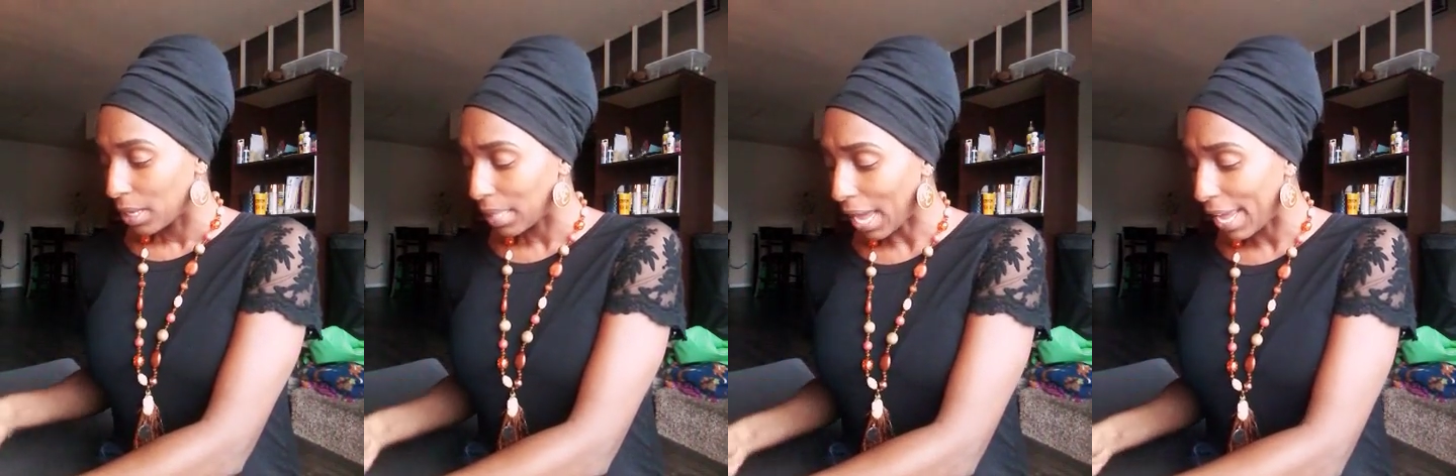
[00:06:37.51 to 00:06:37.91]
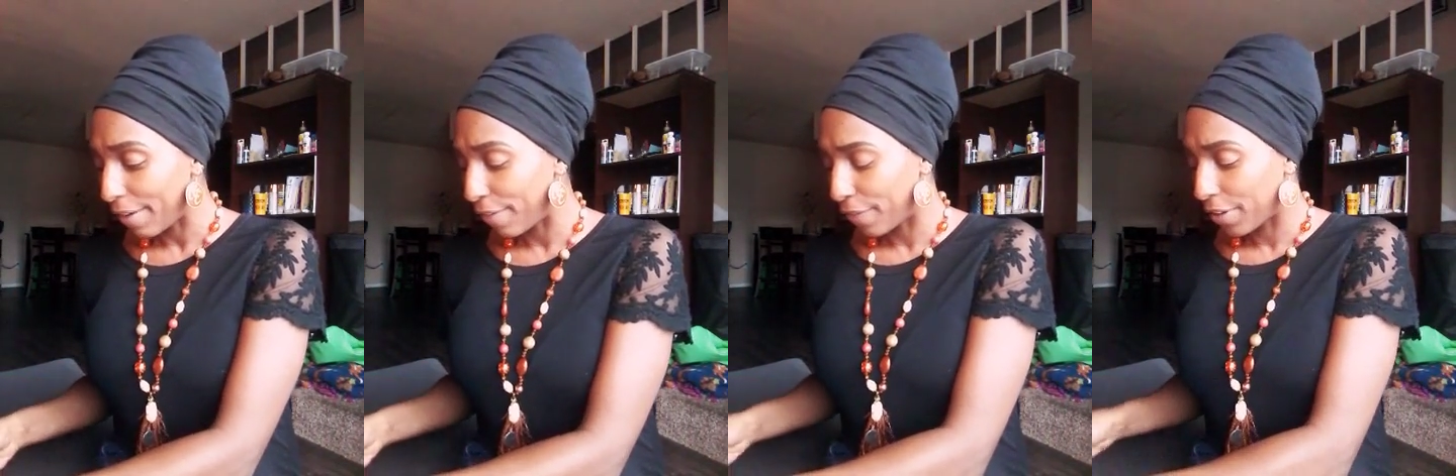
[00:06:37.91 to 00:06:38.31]

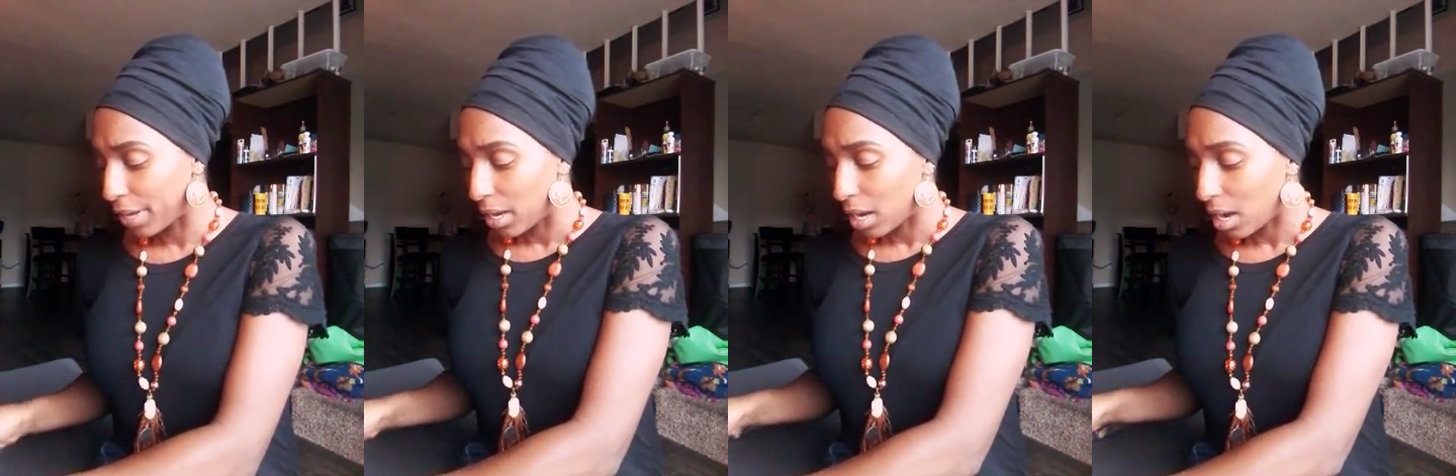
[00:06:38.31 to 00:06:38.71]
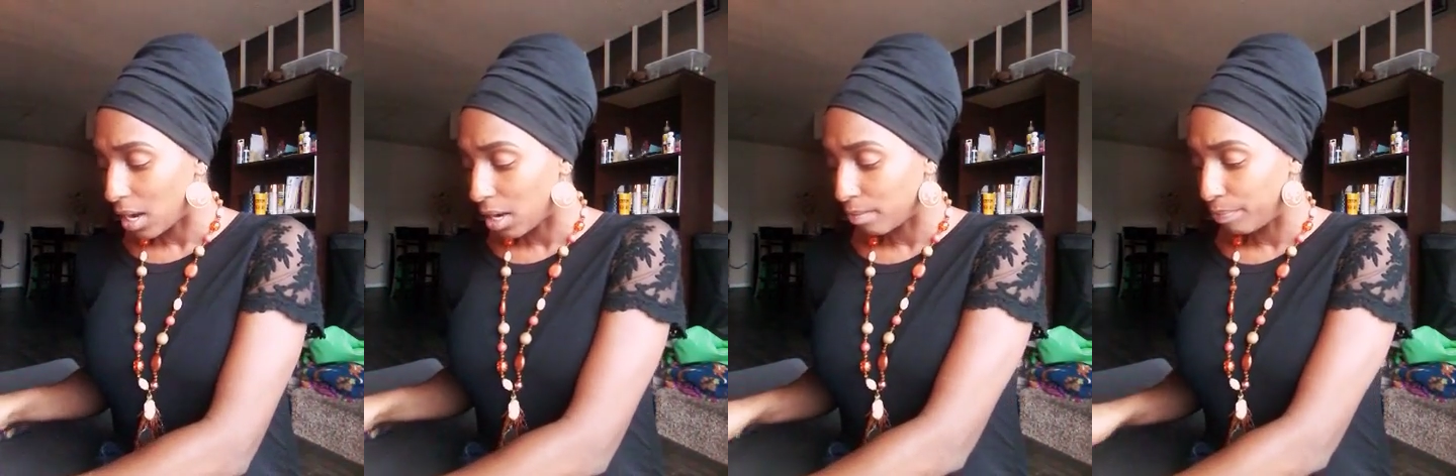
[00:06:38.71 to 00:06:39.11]
life
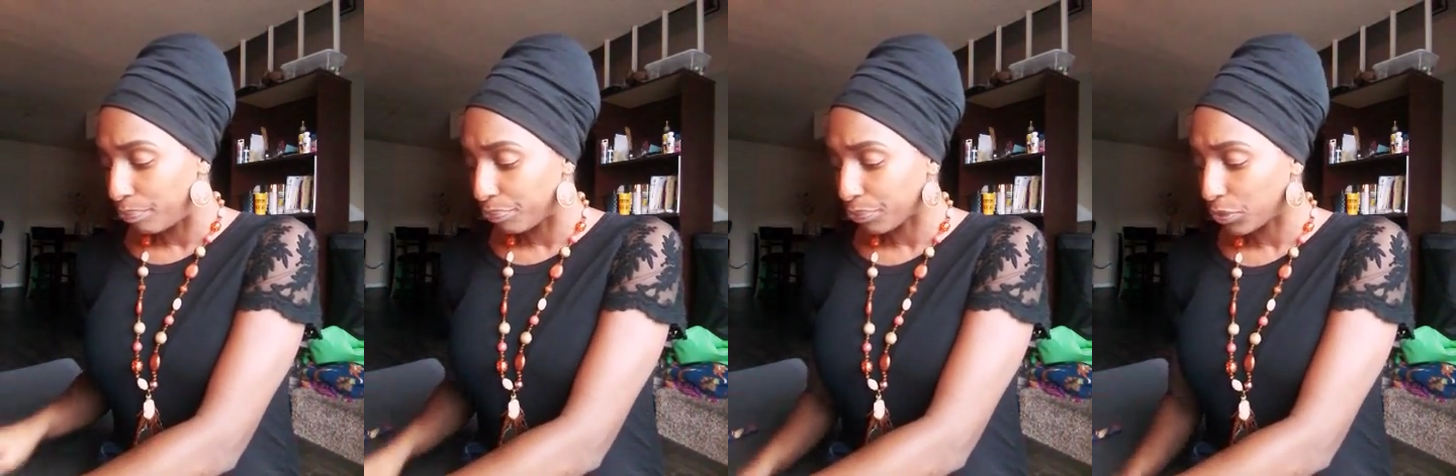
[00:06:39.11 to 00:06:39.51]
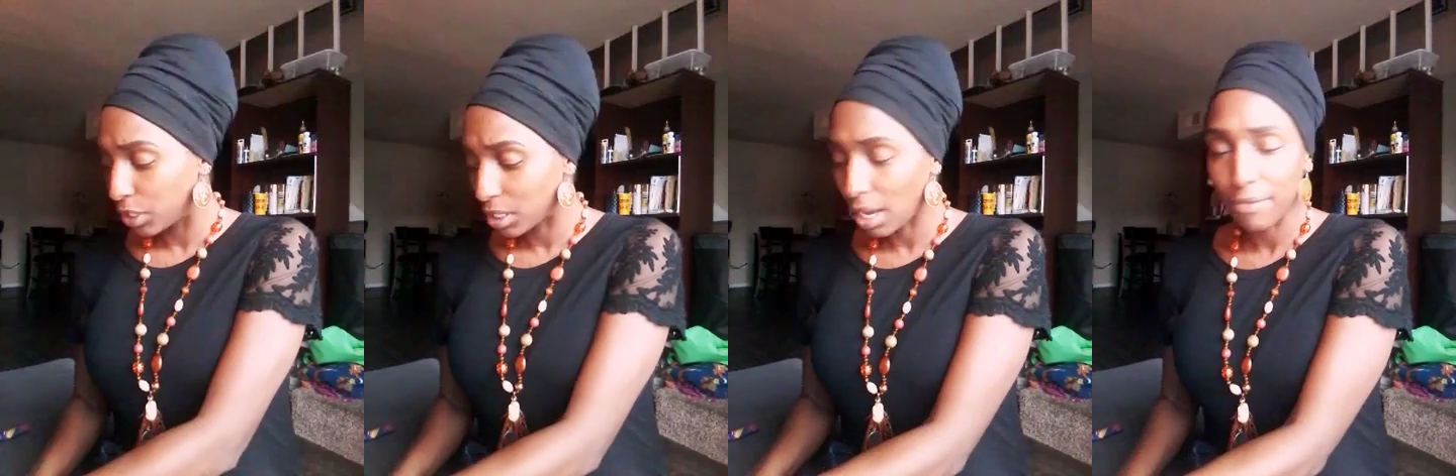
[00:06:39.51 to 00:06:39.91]

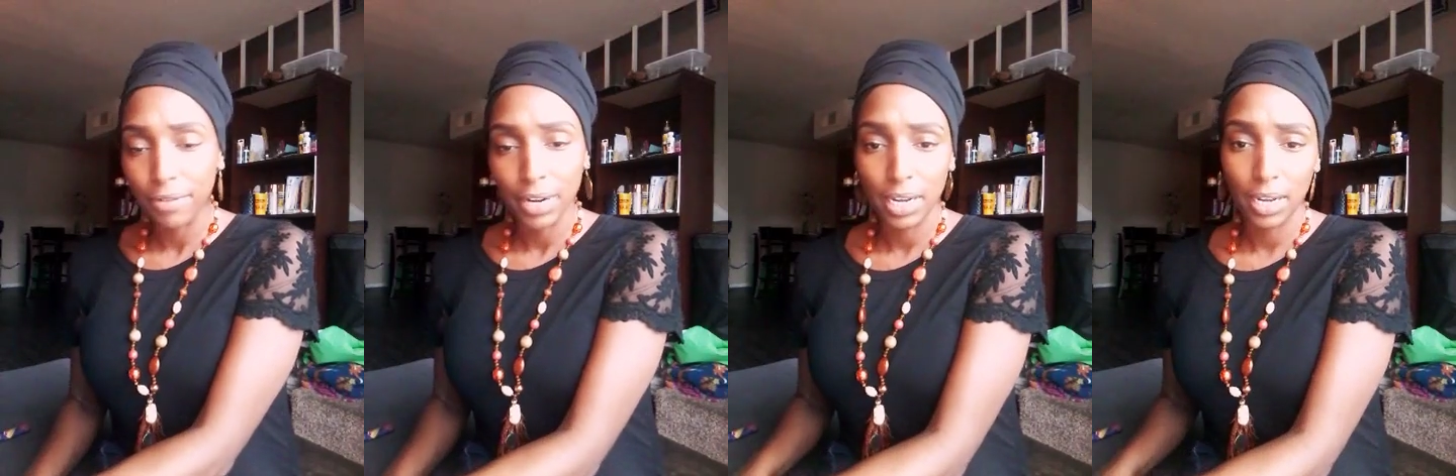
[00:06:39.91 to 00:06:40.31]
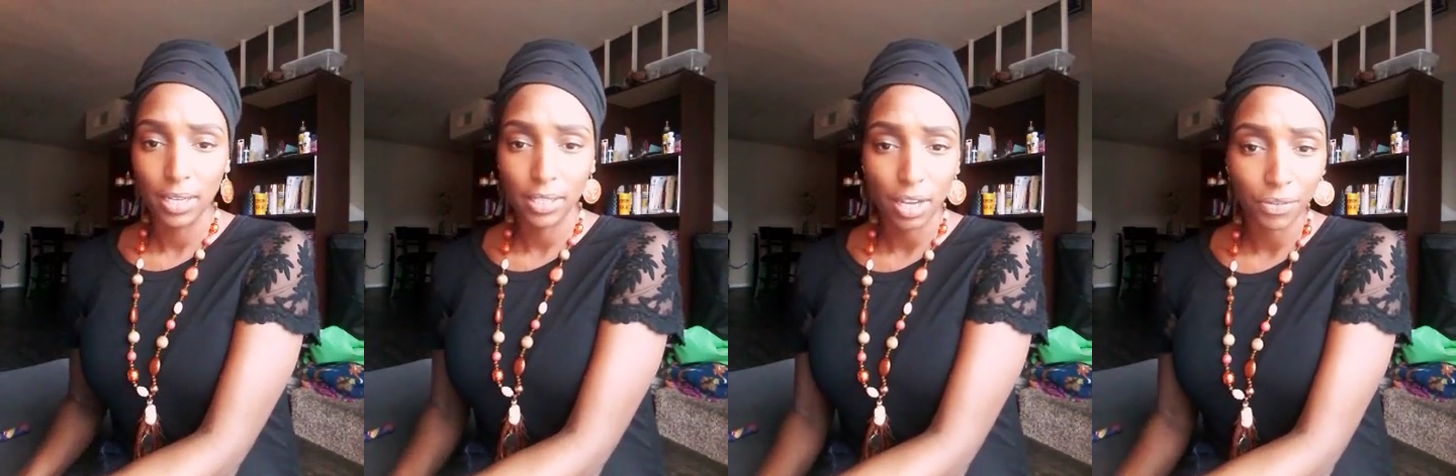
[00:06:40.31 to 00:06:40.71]

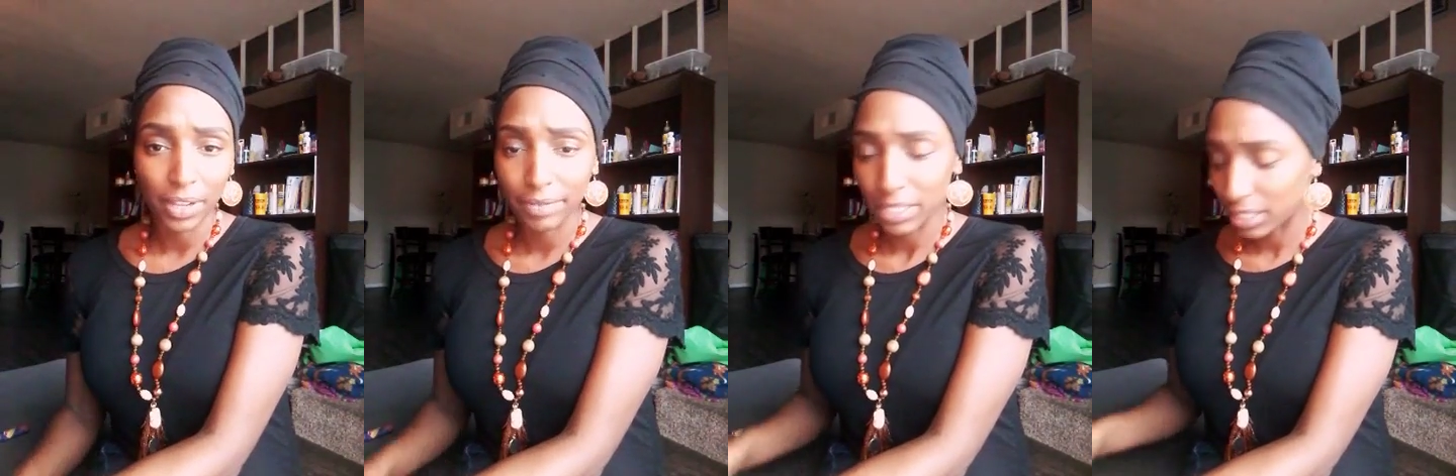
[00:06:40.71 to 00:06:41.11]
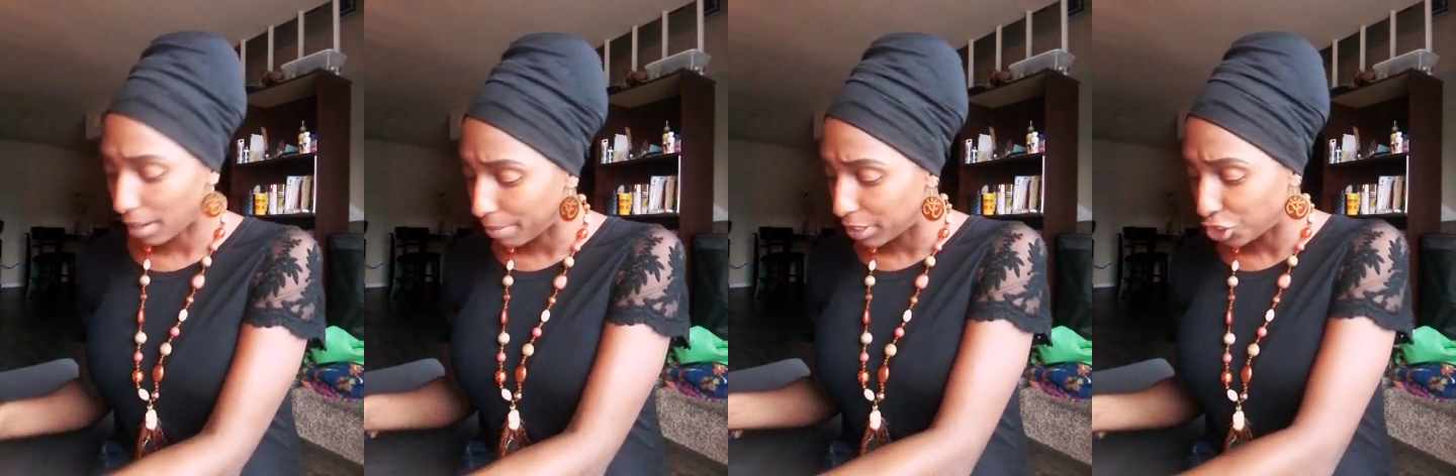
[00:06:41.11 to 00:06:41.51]
discovery, self-love
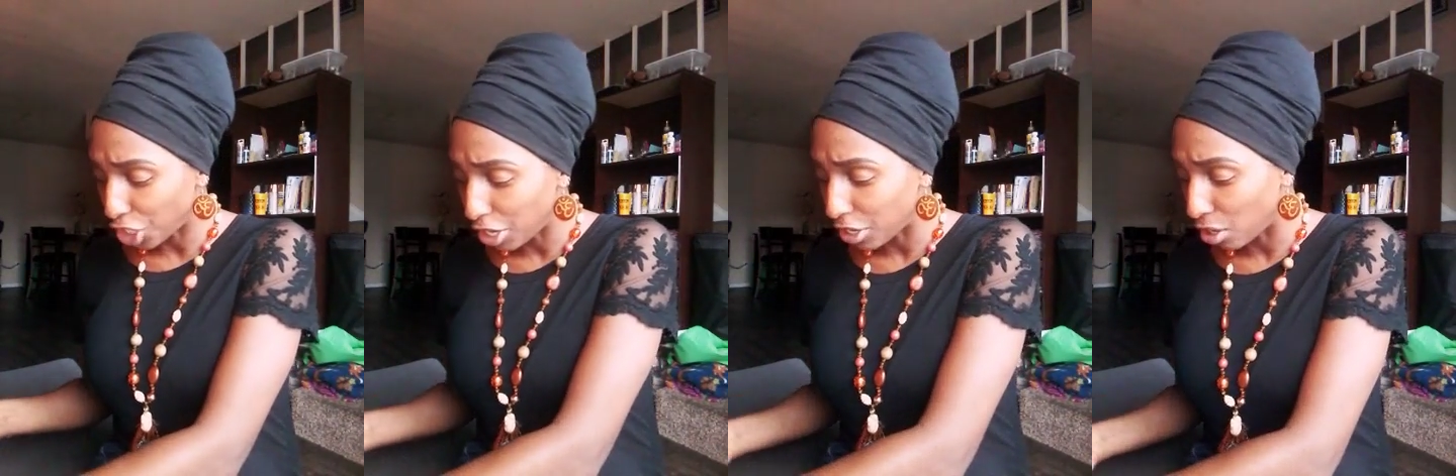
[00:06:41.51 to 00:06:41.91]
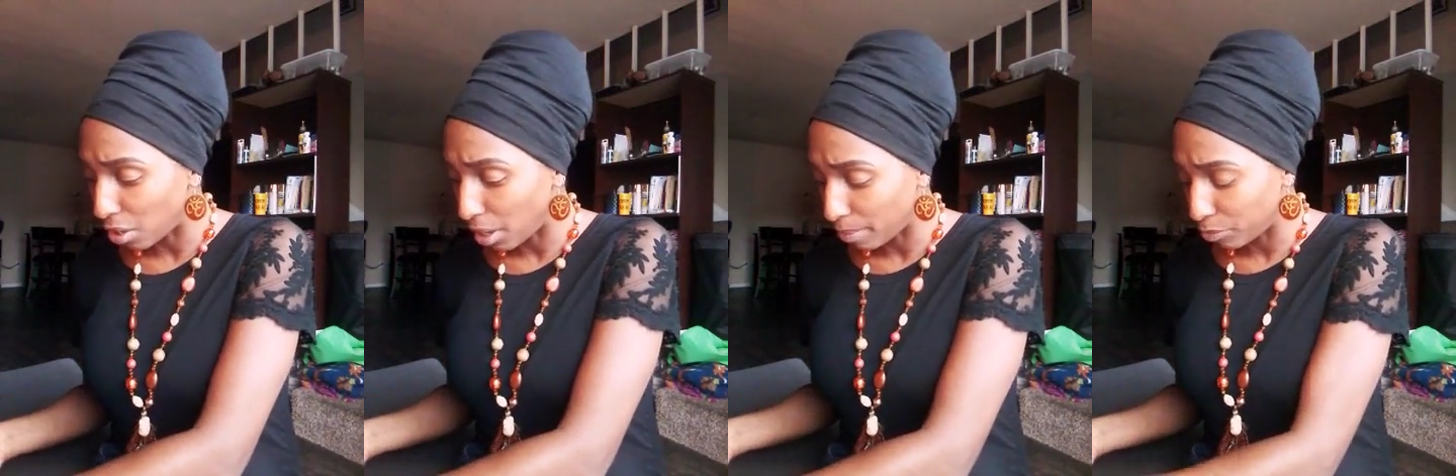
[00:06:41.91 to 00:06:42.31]
discovery
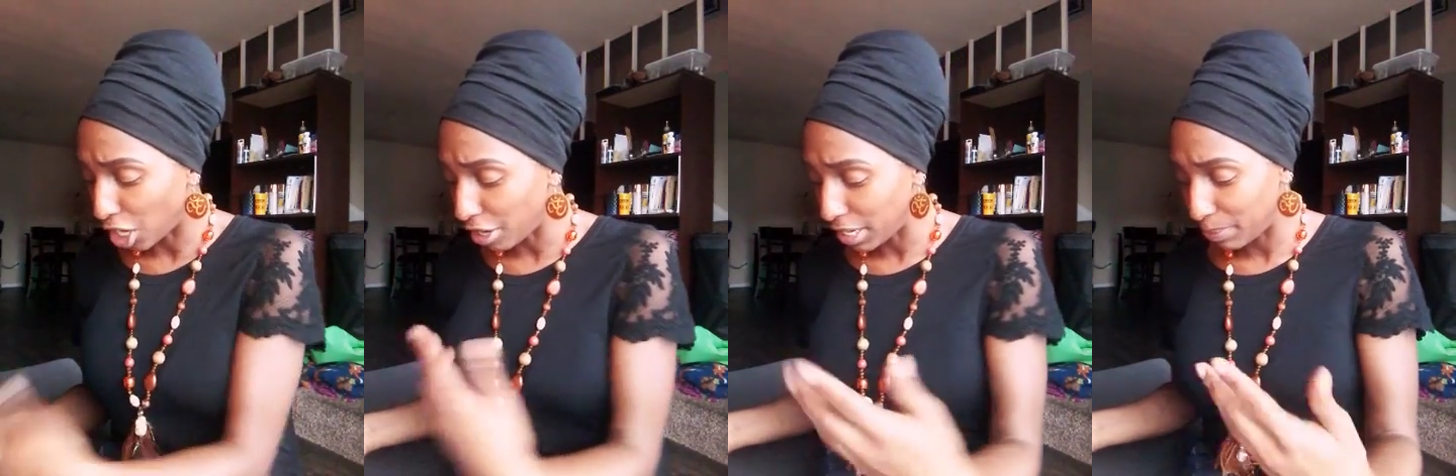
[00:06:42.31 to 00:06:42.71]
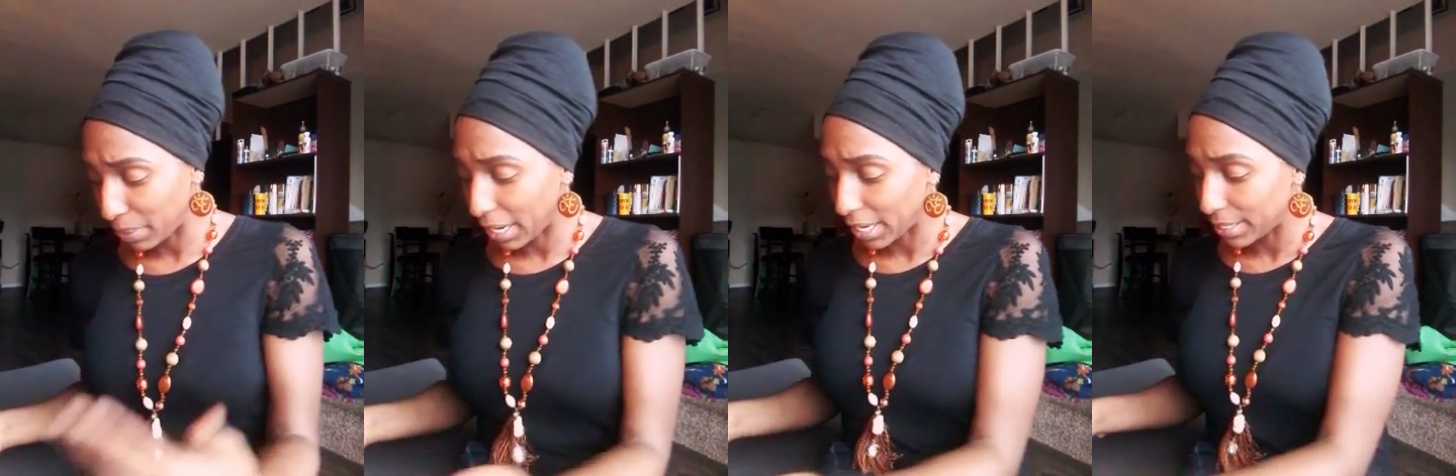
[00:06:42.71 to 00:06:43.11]
journey,
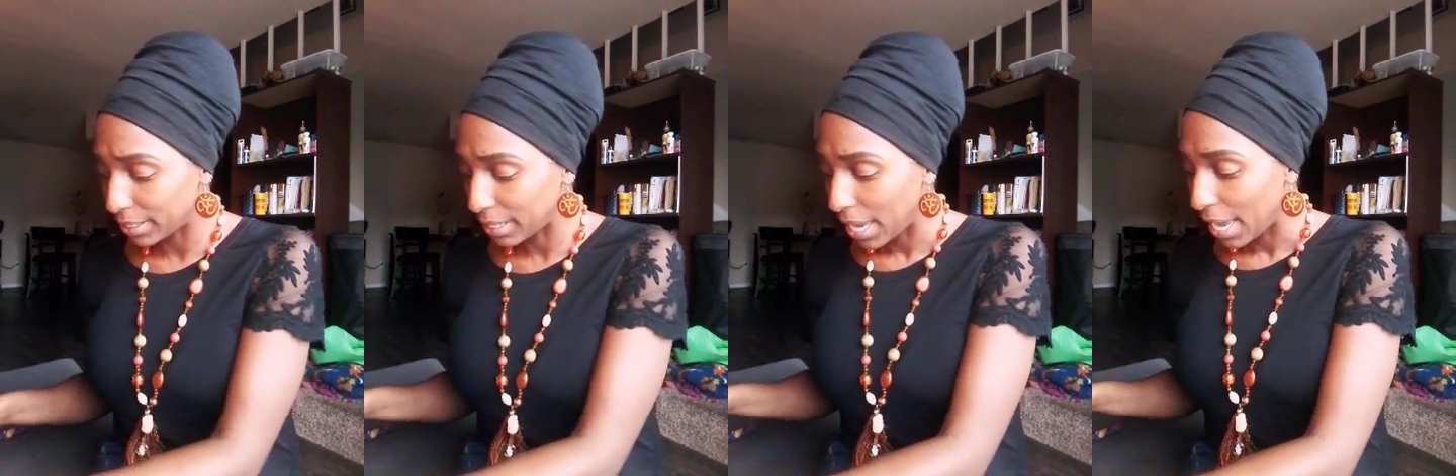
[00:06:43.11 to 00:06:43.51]
because